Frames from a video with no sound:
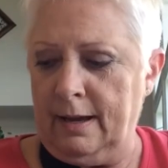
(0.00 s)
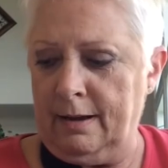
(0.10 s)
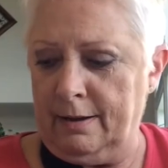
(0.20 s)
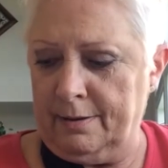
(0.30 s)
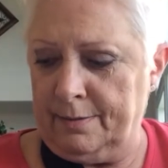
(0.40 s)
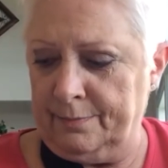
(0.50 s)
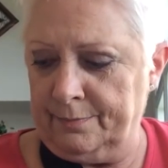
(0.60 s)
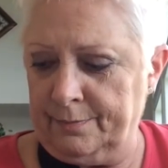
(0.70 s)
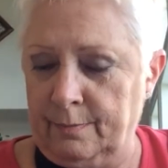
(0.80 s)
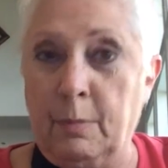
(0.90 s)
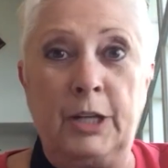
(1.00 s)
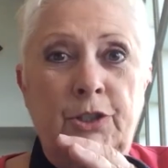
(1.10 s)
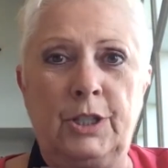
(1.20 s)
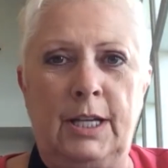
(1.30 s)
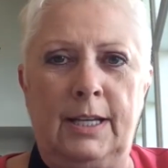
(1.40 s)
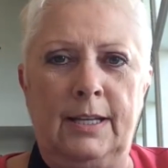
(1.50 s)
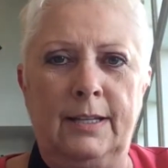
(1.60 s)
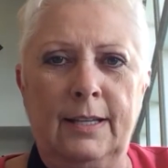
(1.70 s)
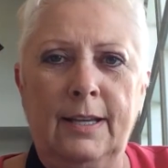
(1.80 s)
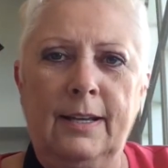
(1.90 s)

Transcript: um, much needed.